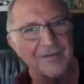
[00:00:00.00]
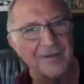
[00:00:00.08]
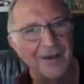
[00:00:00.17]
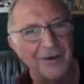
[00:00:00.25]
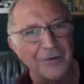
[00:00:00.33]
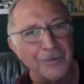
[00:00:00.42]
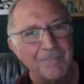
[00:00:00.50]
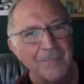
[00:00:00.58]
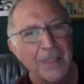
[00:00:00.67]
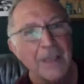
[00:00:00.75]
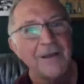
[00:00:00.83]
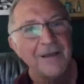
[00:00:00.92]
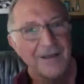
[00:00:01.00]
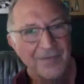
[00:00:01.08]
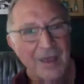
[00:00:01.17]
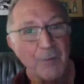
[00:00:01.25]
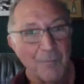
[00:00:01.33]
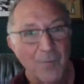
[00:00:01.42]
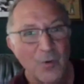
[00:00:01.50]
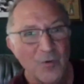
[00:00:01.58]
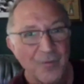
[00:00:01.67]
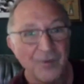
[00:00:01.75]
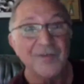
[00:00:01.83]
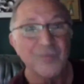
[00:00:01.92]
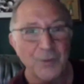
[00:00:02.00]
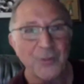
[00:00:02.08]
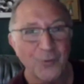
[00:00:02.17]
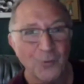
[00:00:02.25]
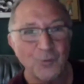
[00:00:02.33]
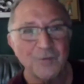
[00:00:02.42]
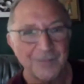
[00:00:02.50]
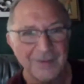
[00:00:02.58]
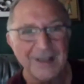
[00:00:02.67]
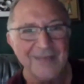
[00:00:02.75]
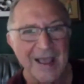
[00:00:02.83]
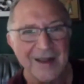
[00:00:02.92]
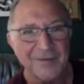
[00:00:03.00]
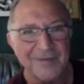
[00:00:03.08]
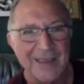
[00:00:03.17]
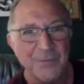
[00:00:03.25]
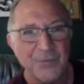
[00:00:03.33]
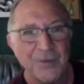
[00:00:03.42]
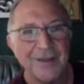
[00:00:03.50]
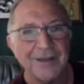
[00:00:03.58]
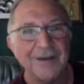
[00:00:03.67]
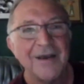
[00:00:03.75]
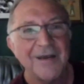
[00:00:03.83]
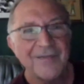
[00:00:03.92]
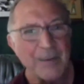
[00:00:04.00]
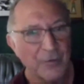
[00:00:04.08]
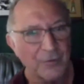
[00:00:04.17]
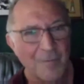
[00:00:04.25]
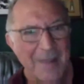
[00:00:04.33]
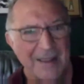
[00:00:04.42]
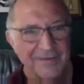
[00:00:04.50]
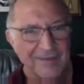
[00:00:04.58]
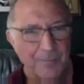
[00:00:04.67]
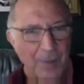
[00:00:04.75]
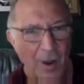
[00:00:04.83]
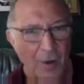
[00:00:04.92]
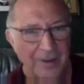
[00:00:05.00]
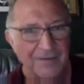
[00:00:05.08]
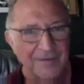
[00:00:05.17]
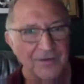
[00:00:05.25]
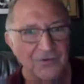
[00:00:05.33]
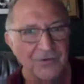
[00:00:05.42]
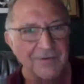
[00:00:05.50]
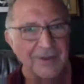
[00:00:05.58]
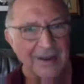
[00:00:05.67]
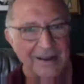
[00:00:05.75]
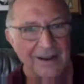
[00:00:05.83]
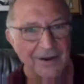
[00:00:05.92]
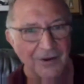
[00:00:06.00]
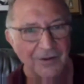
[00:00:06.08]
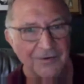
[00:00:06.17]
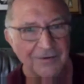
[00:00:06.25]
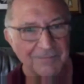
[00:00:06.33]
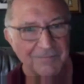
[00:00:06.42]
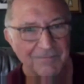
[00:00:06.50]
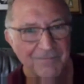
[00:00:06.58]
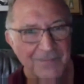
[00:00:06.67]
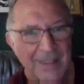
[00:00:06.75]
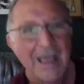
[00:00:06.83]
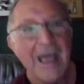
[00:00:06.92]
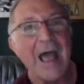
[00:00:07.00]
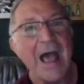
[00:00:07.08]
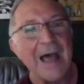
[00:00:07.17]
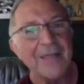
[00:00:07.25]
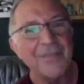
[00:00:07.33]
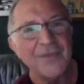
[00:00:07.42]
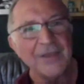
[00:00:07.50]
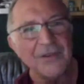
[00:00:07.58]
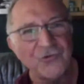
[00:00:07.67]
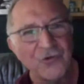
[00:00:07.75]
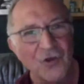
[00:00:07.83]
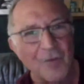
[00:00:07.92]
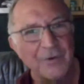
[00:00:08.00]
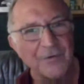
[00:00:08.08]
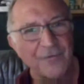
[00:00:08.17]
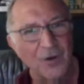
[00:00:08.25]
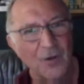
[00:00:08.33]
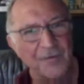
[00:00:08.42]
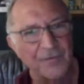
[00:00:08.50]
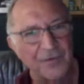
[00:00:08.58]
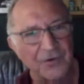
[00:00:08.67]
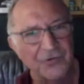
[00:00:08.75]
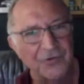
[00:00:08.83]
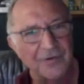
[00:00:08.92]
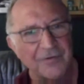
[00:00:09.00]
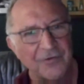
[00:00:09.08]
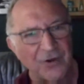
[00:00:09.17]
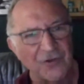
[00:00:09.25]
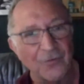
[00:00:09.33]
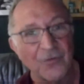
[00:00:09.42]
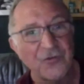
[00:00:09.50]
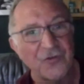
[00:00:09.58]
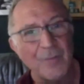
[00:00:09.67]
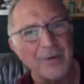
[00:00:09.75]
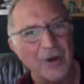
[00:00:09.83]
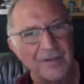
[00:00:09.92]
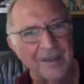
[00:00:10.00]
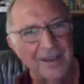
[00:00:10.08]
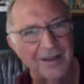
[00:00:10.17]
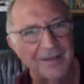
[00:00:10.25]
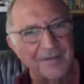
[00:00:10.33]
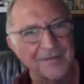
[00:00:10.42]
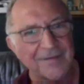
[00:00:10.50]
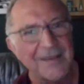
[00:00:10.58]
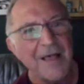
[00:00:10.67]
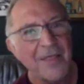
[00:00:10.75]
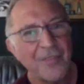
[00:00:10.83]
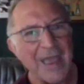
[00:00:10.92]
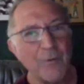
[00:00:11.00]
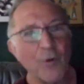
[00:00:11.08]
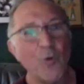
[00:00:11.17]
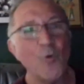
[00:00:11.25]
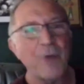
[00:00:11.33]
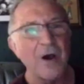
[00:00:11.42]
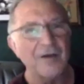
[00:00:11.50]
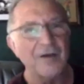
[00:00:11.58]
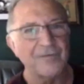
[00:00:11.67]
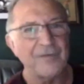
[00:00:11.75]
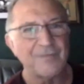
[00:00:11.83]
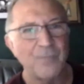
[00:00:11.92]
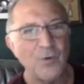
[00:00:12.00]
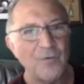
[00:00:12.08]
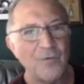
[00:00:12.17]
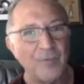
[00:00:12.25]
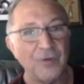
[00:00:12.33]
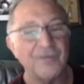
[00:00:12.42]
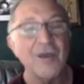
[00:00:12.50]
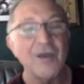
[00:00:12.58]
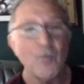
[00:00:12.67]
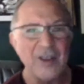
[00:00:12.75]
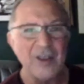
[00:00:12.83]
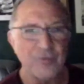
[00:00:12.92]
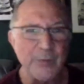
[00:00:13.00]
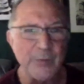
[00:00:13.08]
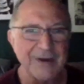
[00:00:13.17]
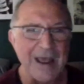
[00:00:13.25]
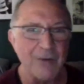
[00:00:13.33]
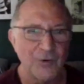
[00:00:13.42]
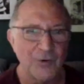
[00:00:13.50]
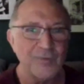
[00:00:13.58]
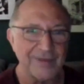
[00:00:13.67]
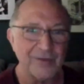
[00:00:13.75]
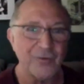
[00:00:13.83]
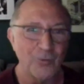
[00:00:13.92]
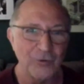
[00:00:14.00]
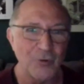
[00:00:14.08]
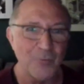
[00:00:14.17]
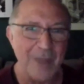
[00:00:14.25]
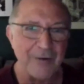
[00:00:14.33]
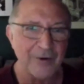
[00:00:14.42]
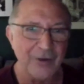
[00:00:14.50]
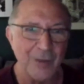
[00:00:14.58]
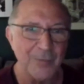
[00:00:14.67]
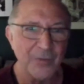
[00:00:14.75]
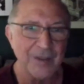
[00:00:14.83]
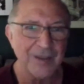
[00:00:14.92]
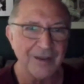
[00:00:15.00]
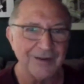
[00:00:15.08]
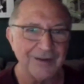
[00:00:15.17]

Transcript: ago, there were movements which thought exactly the same thing. They were the Romantic poets in England and the German philosopher tradition, the German idealists. They were all part of this movement, which we would now loosely call new paradigm thinking.